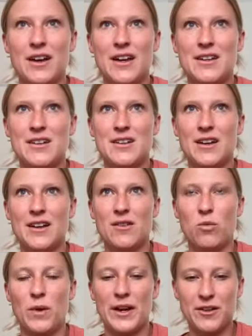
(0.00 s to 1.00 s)

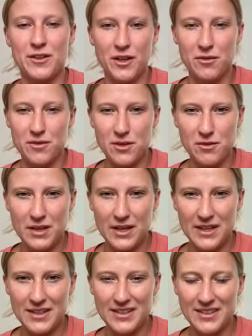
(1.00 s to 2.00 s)
And where do you do
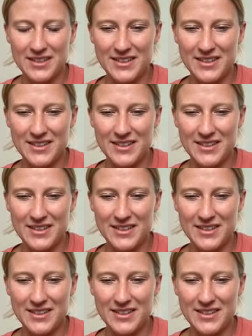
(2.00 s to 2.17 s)
that?